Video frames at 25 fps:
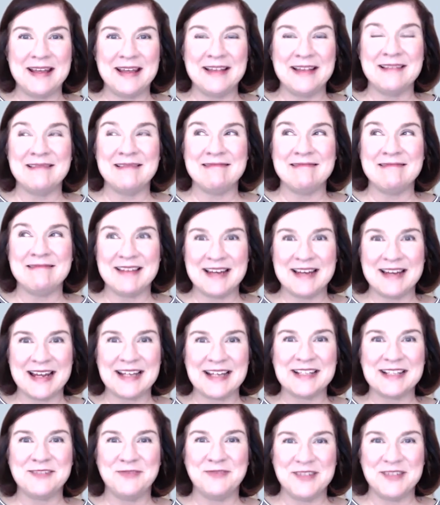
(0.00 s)
in the
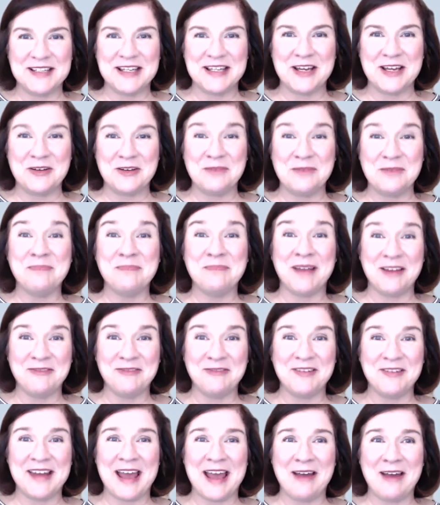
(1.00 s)
next video. Bye
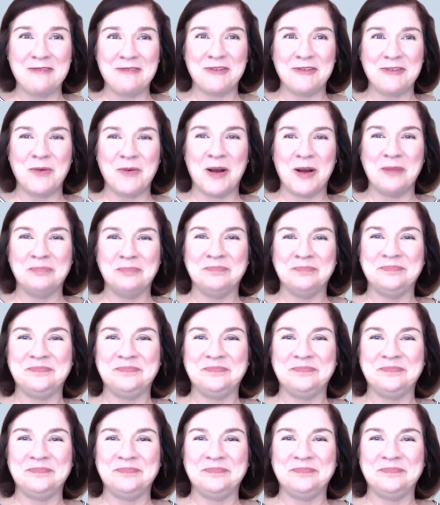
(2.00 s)
for now, everyone.